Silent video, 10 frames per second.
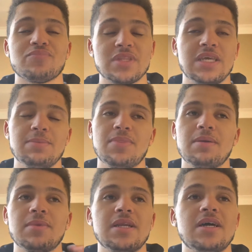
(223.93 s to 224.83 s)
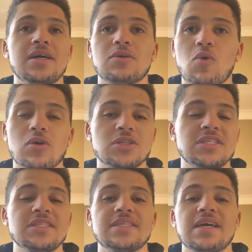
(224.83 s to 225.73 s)
Keep them in a
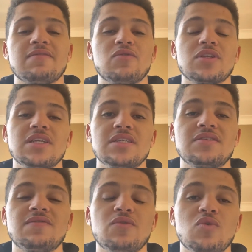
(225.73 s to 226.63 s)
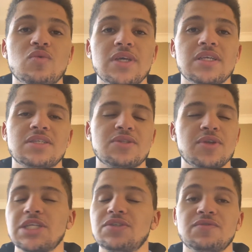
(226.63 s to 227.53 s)
quarantine tank for at least 4 weeks,
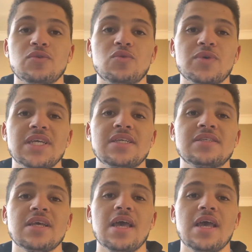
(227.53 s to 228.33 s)
3 to 4 weeks.